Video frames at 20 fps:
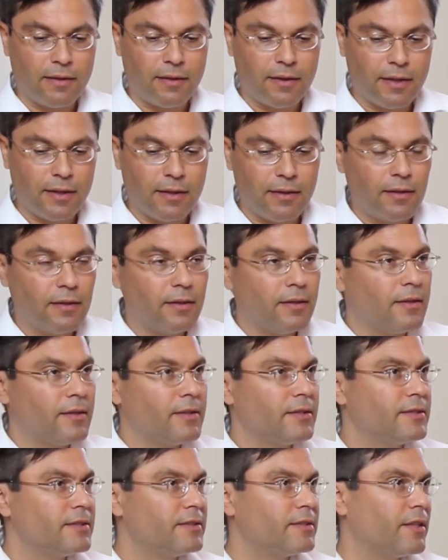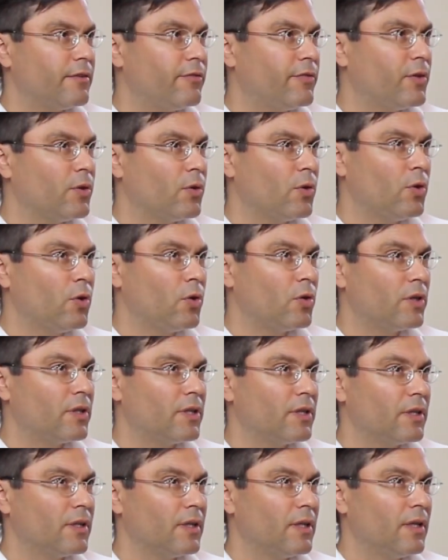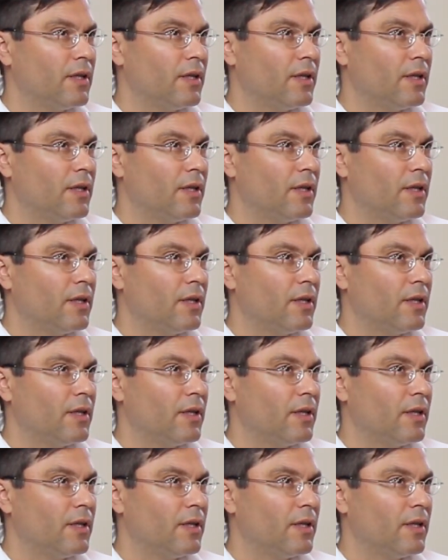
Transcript: thing is, if you look